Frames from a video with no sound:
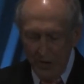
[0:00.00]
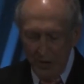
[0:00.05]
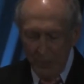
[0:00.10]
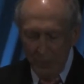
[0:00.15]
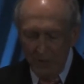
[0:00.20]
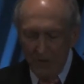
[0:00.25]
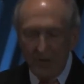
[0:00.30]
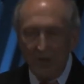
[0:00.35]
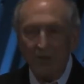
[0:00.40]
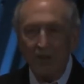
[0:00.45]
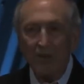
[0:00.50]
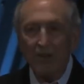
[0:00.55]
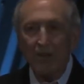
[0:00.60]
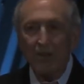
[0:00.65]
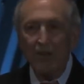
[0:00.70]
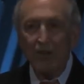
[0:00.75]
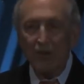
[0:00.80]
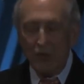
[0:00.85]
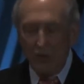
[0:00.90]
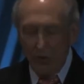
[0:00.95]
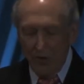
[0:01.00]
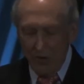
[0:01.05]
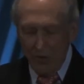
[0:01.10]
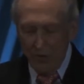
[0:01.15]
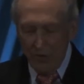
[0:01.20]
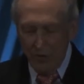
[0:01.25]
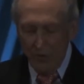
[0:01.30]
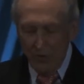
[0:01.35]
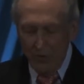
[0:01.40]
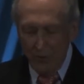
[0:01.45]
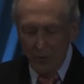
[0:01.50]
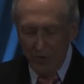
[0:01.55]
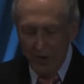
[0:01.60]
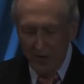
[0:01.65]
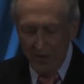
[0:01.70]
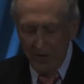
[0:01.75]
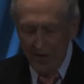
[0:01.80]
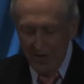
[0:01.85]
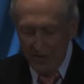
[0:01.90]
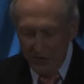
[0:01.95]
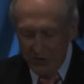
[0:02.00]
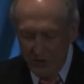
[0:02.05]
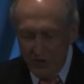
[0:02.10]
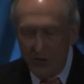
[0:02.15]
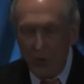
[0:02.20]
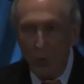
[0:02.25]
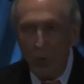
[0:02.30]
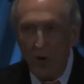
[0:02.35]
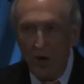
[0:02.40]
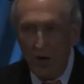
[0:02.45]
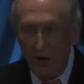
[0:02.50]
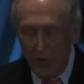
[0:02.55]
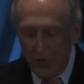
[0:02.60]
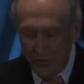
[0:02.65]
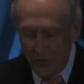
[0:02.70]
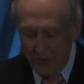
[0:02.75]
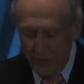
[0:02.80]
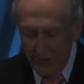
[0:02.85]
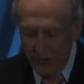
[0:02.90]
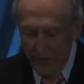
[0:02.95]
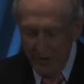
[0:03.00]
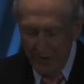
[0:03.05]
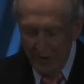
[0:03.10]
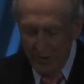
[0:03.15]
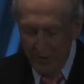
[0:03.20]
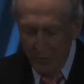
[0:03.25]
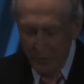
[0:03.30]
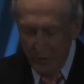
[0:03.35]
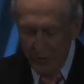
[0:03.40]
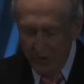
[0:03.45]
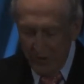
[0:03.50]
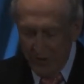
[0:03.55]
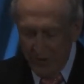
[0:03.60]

I particularly enjoyed those by H.G. Wells, which